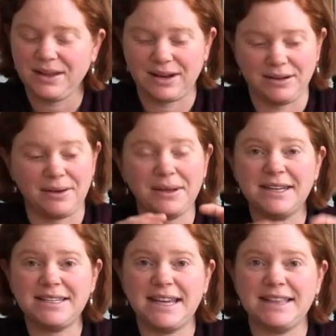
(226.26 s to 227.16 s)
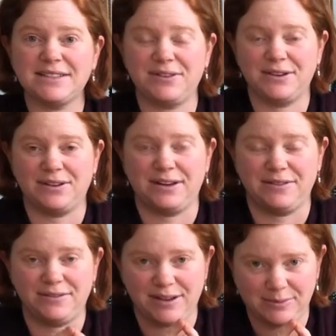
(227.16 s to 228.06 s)
Now I'm going to take this photograph
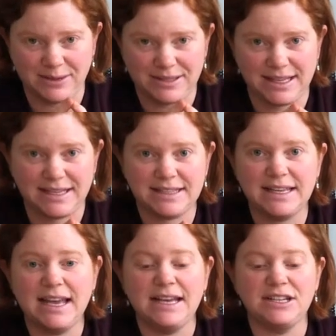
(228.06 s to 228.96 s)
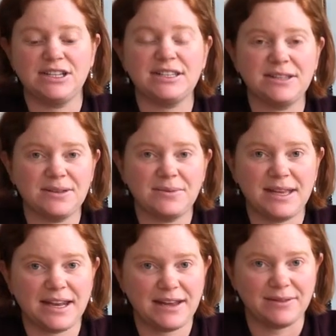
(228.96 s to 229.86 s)
at 5.6 just so that we
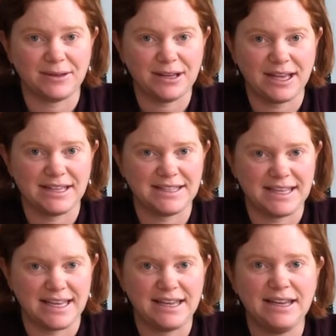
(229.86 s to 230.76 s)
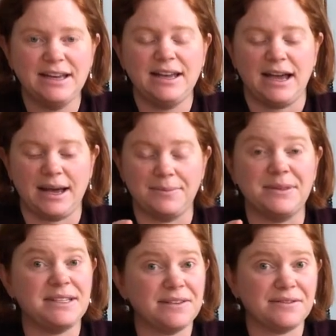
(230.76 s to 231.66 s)
can have a look and see the
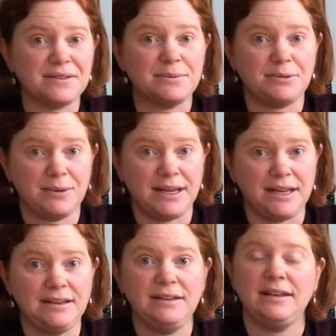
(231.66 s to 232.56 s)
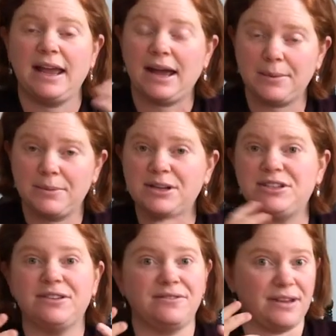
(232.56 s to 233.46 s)
difference between how much
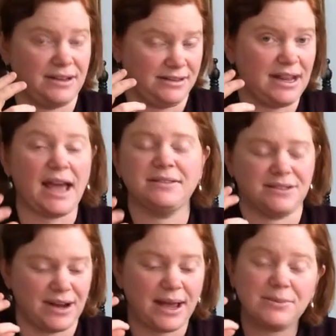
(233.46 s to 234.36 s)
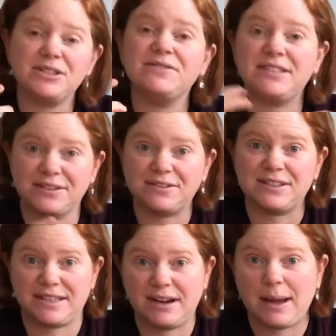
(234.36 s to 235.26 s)
of a
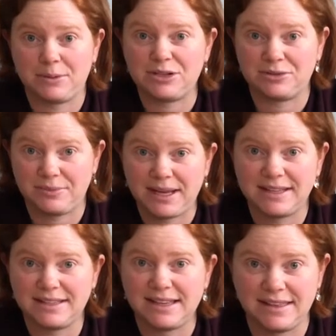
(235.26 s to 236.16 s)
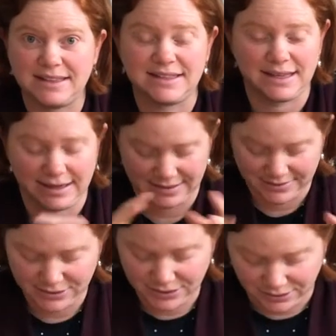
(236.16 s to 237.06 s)
difference our aperture makes in this setting.
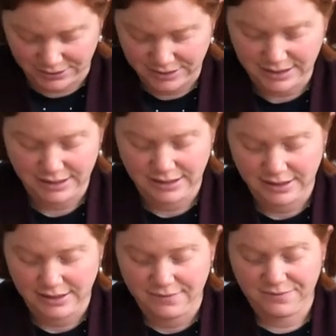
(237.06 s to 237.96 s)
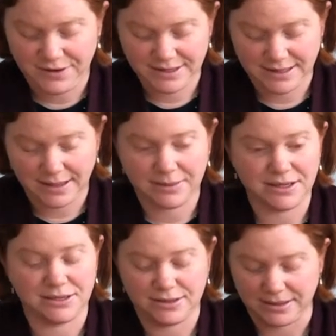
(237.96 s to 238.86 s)
So first thing I'm going
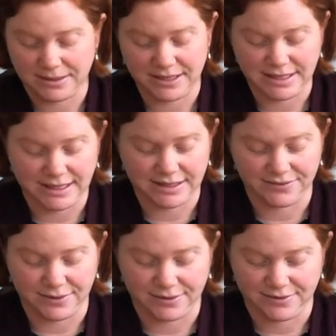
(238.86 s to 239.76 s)
to do is I'm going to take this photo at